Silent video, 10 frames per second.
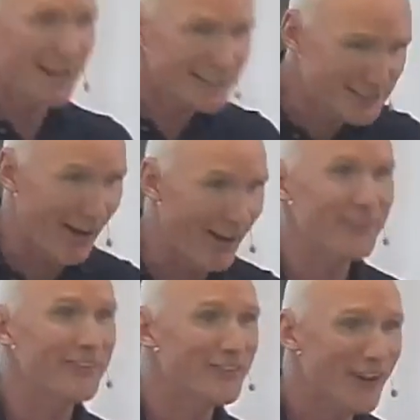a
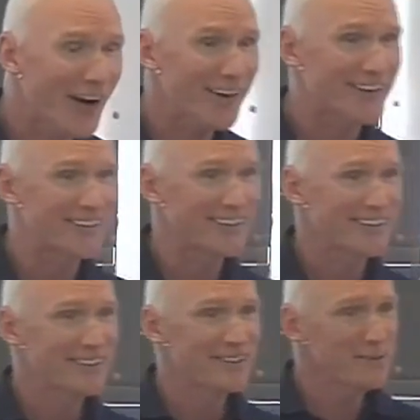child of God.
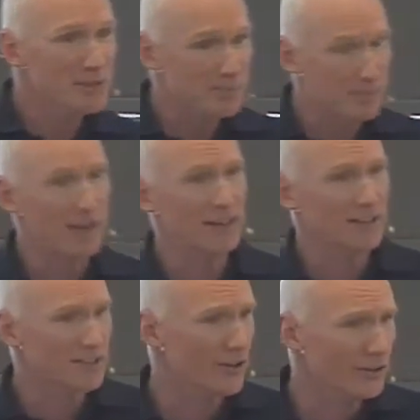You must be a
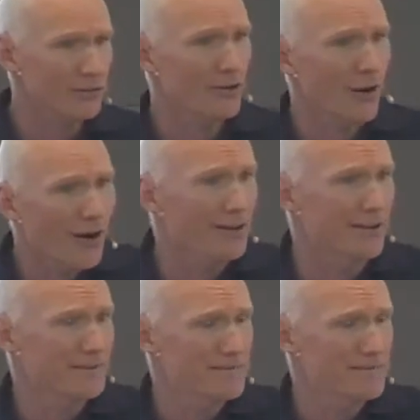son of God.